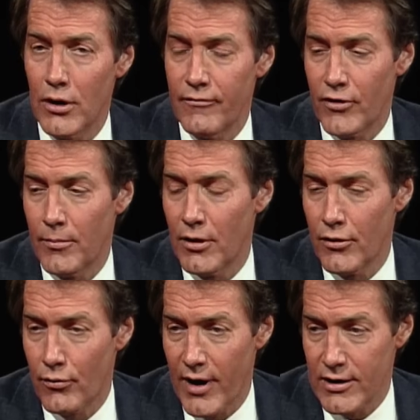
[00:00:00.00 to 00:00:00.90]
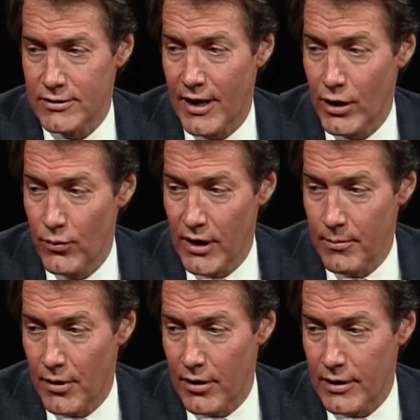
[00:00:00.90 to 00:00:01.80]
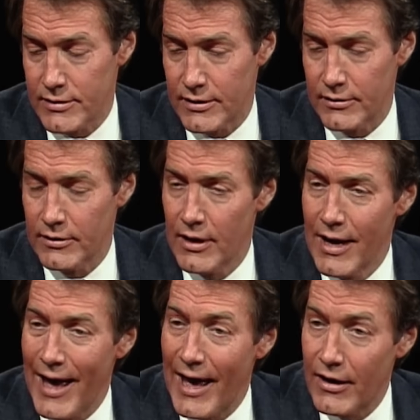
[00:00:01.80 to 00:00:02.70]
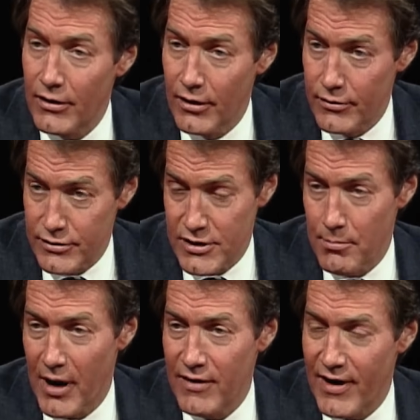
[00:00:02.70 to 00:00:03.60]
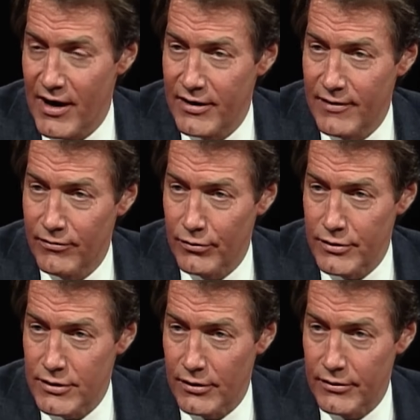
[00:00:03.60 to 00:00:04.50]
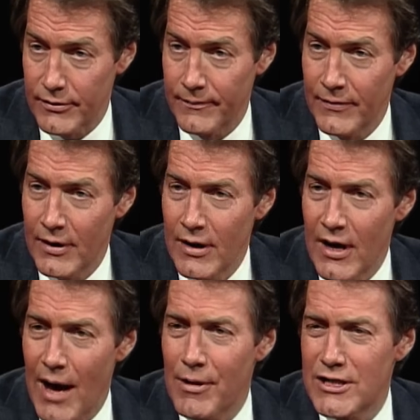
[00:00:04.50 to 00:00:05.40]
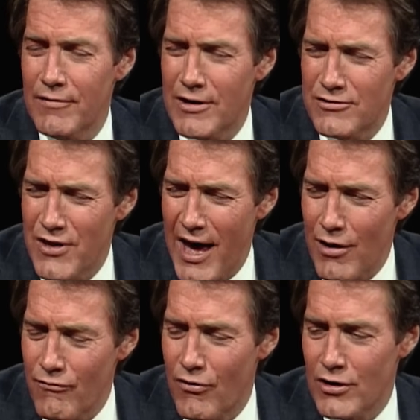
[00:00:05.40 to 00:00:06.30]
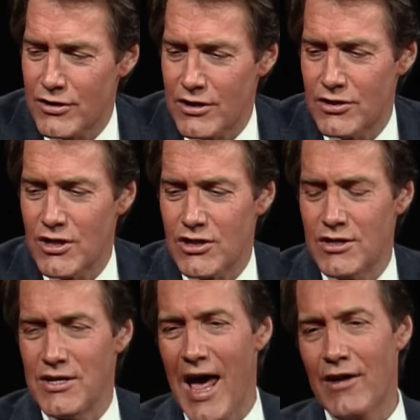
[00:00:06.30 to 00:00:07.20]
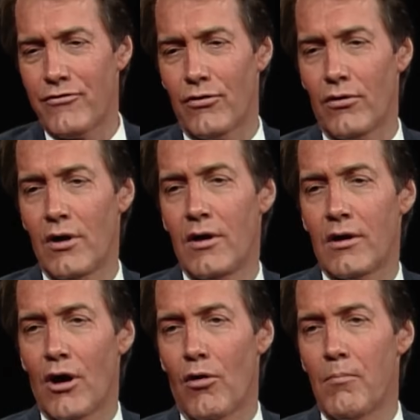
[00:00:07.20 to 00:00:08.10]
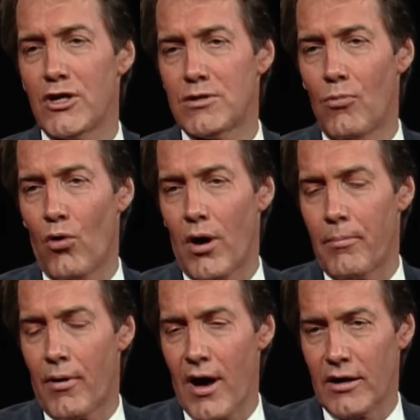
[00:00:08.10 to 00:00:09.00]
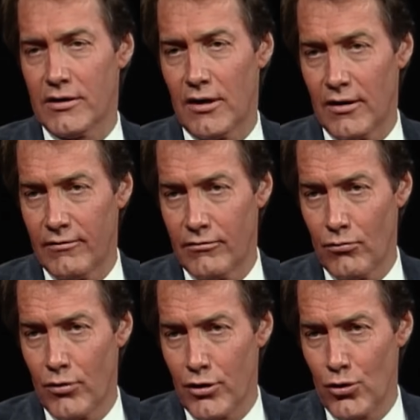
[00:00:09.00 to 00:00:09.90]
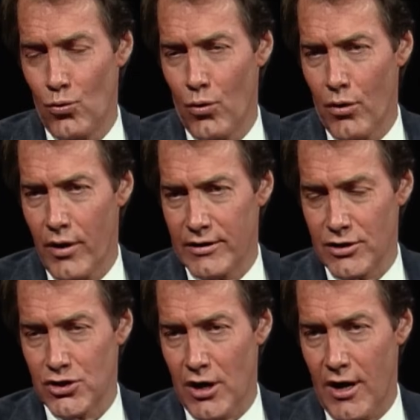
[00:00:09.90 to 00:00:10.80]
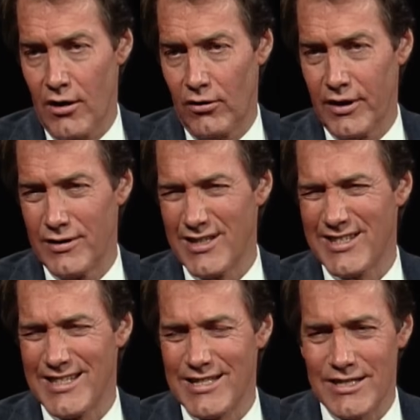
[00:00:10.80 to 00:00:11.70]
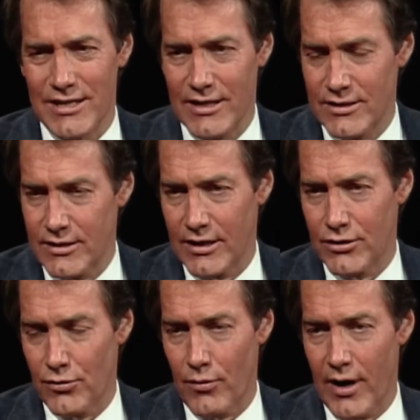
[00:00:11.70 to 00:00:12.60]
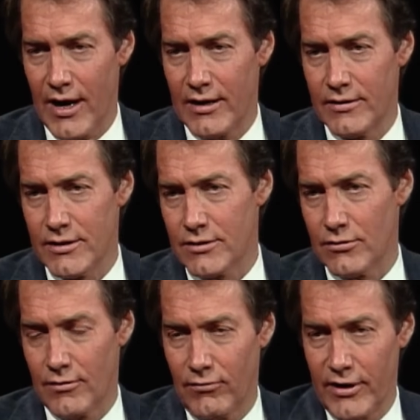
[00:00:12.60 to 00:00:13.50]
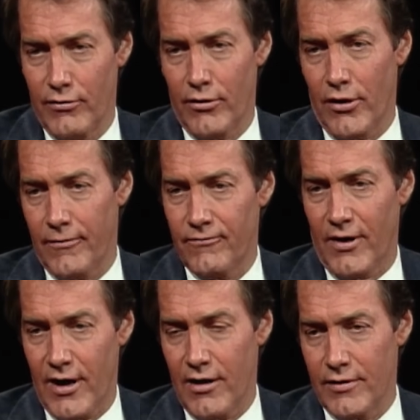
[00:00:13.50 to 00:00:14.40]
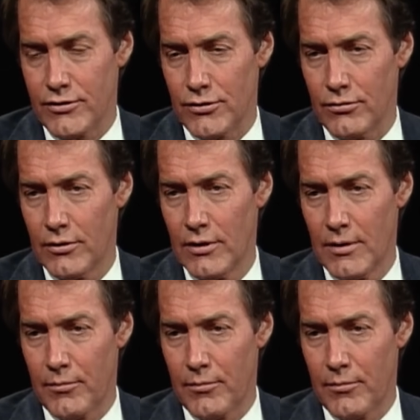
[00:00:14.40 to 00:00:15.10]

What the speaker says: learn from other writers like Willie Morris and others that might have had an influence on you? How much of it is that versus just natural, much more a product of what you were as a child and this instinct to write and this sort of literary flair that you